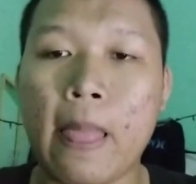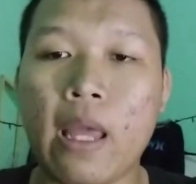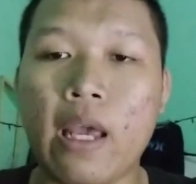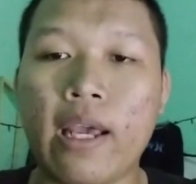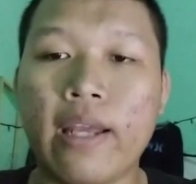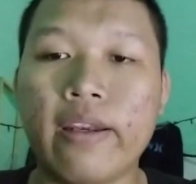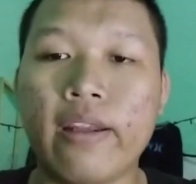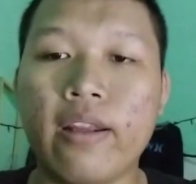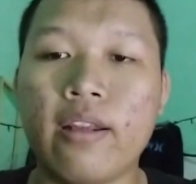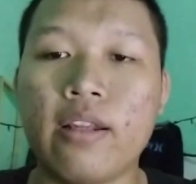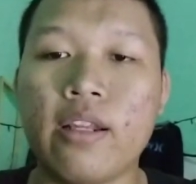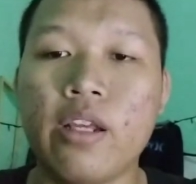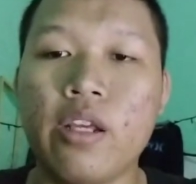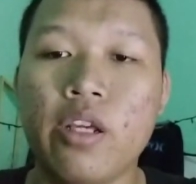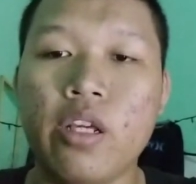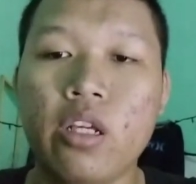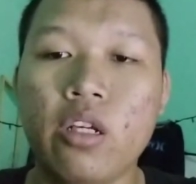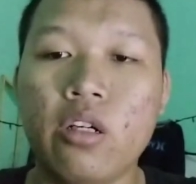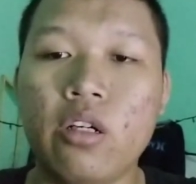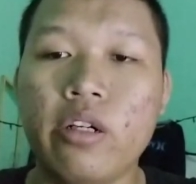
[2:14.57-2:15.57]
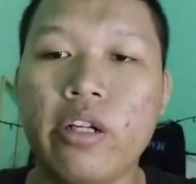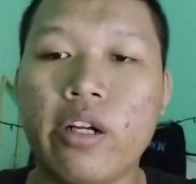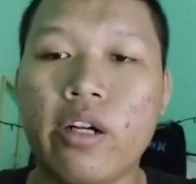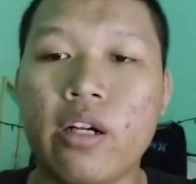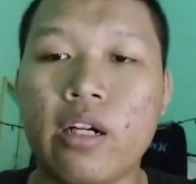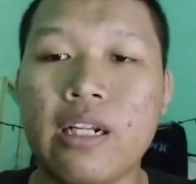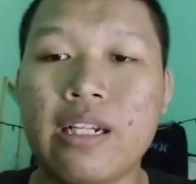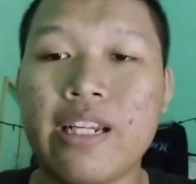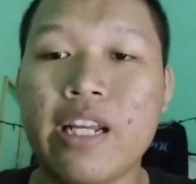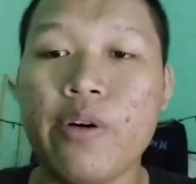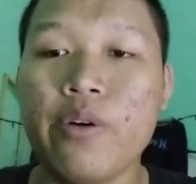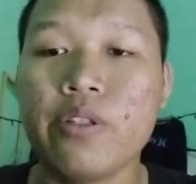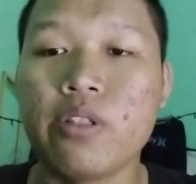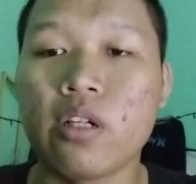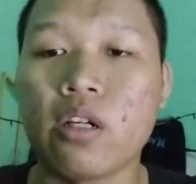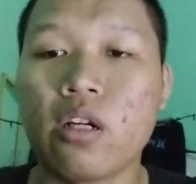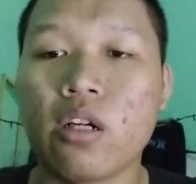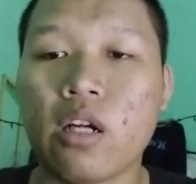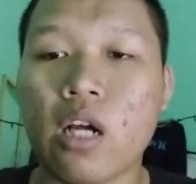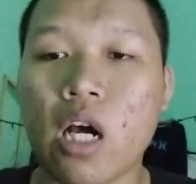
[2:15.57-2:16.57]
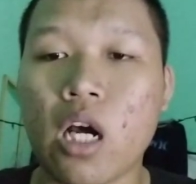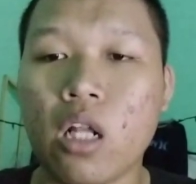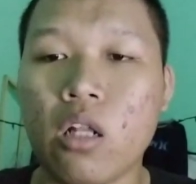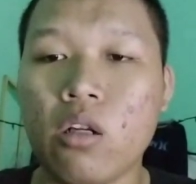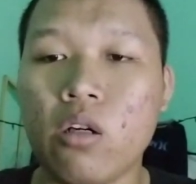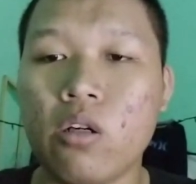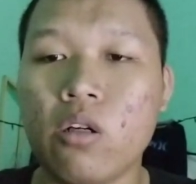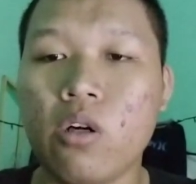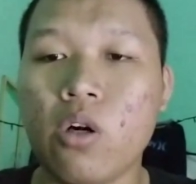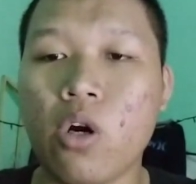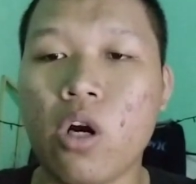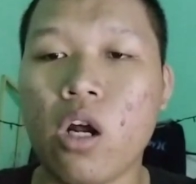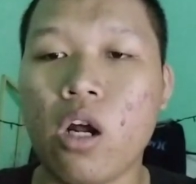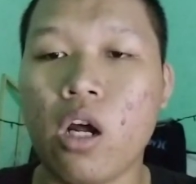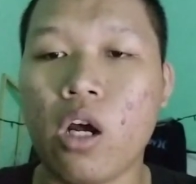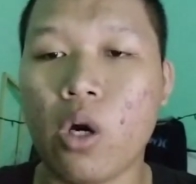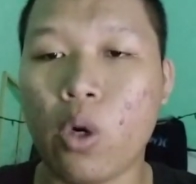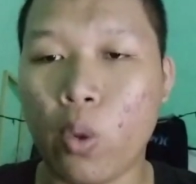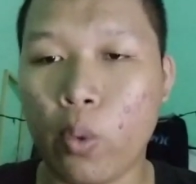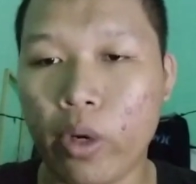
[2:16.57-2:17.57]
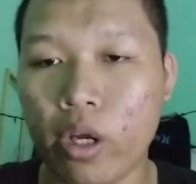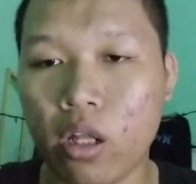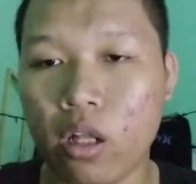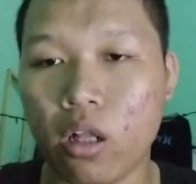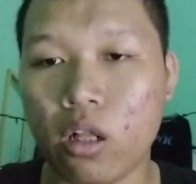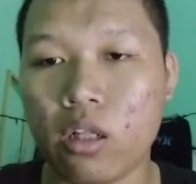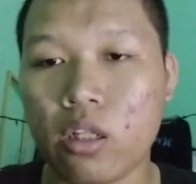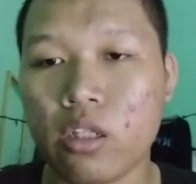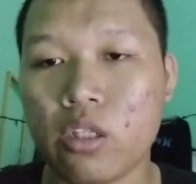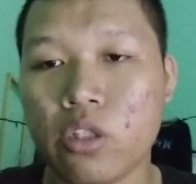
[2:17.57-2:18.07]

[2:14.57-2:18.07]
And then here there is a color wheel.